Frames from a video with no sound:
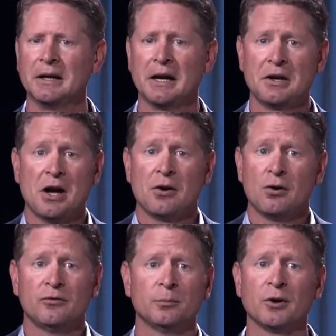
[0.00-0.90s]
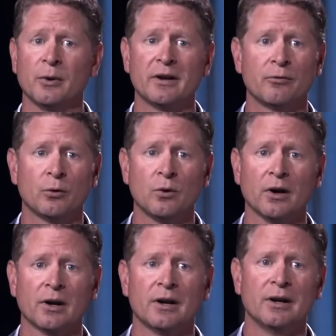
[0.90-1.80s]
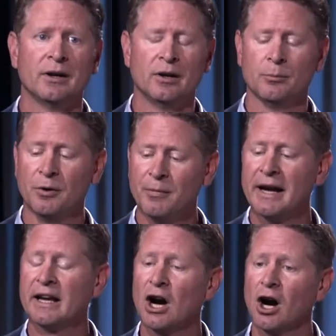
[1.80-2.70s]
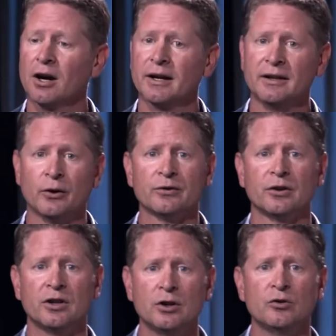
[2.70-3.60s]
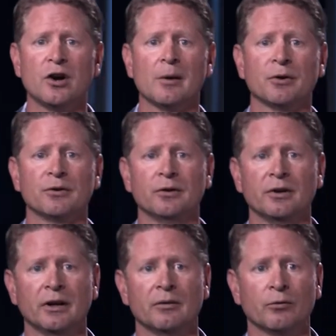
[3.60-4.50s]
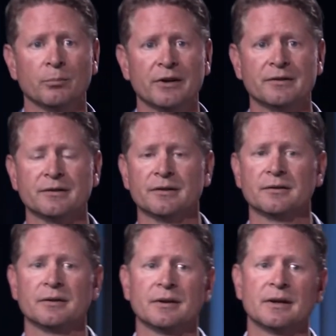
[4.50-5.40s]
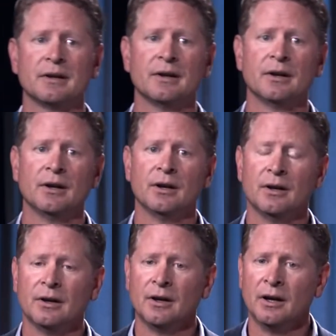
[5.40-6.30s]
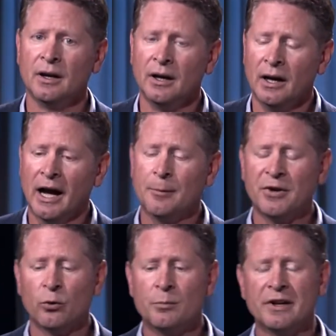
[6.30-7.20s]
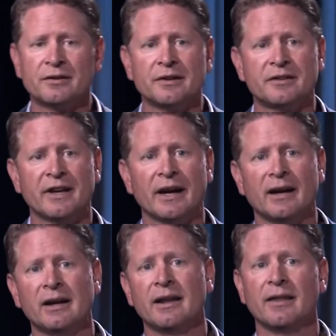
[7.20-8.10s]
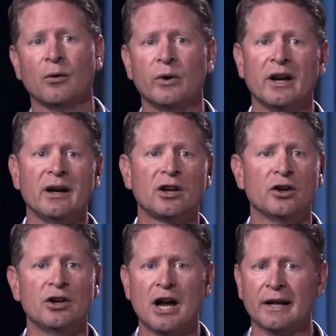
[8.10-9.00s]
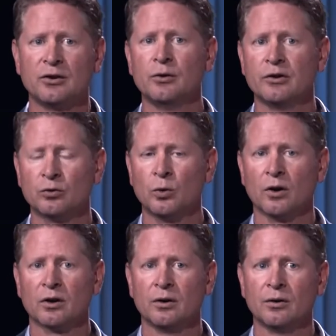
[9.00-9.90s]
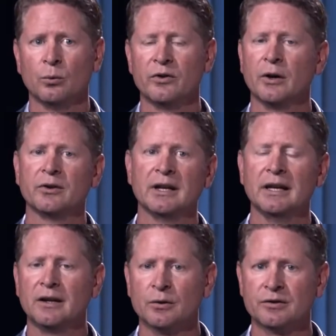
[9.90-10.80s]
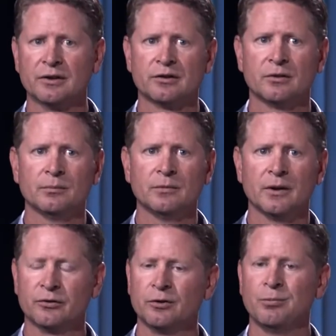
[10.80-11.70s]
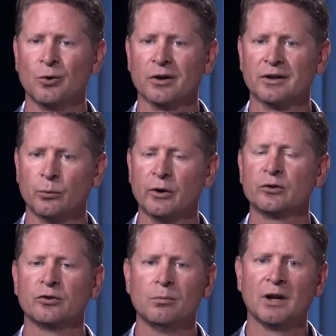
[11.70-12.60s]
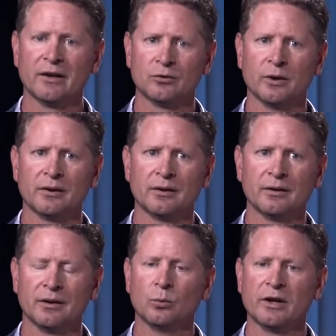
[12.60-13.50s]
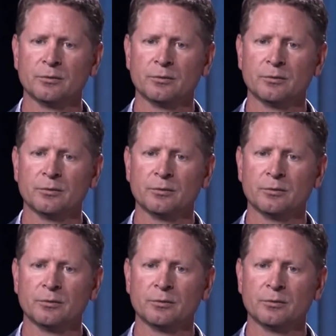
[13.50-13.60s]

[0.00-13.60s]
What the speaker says: and not all of them are ready for work, but many are, and there's a huge opportunity for businesses. I'd be remiss to say that we could not do this work without the ecosystem of support that we are so blessed with in West